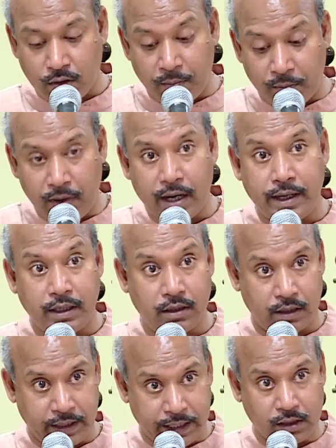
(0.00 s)
combine
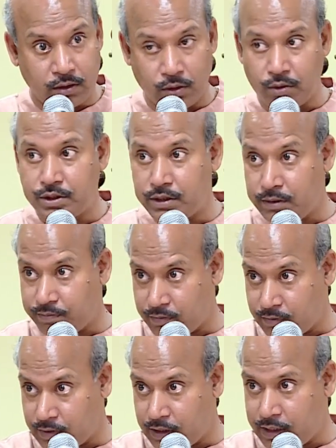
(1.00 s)
technology
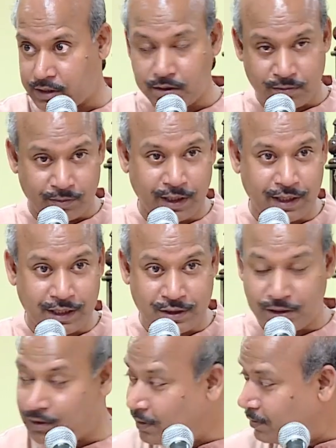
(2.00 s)
as he has
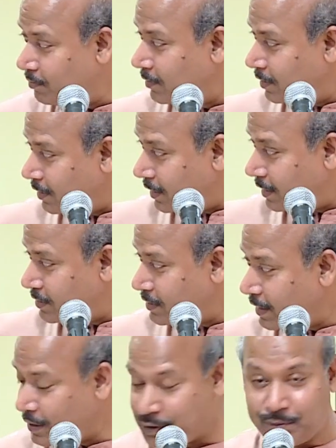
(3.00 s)
done, as
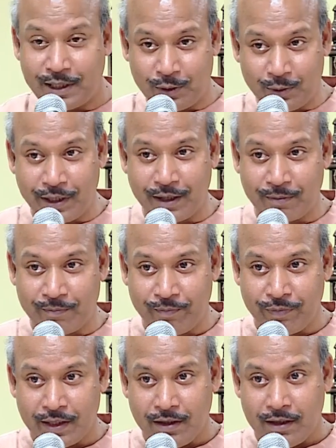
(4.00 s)
he has been doing.
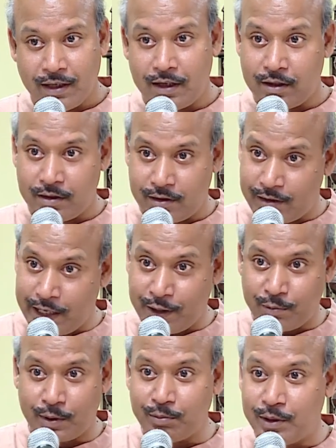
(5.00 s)
And right
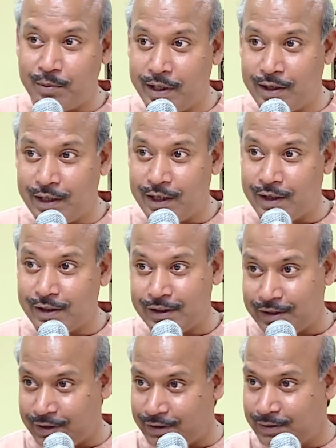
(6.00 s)
from the beginning,
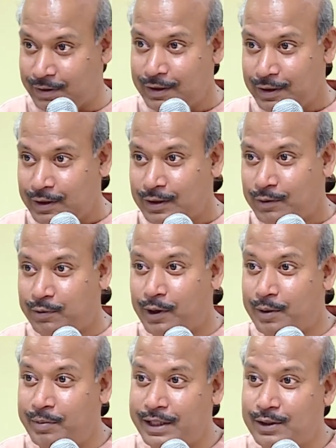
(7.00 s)

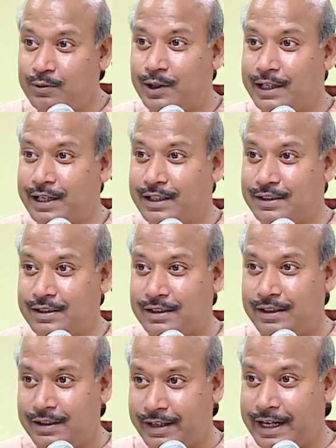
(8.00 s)
for me the work is
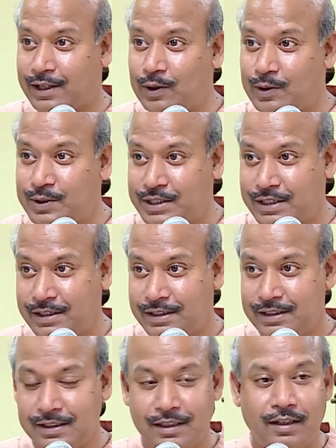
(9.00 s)
technology.
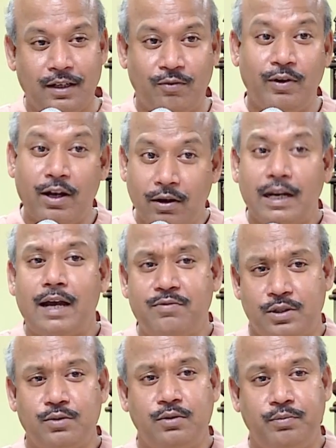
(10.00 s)
We all
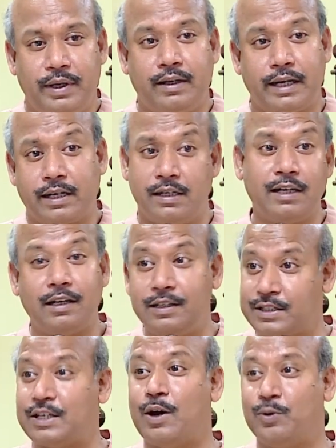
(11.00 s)
have to be technically
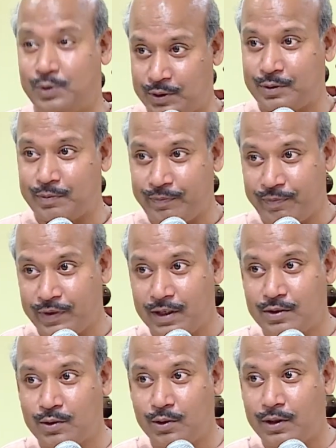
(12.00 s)
sound.
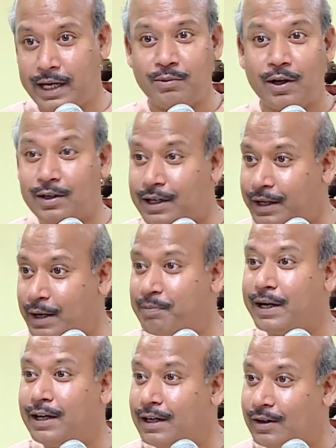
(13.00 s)
So I am not
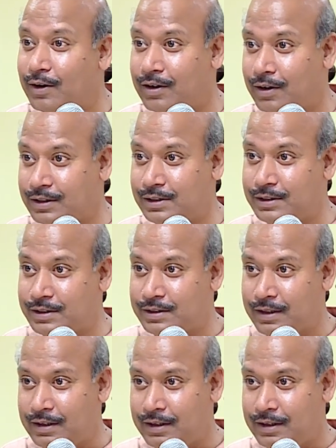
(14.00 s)
dependent on others.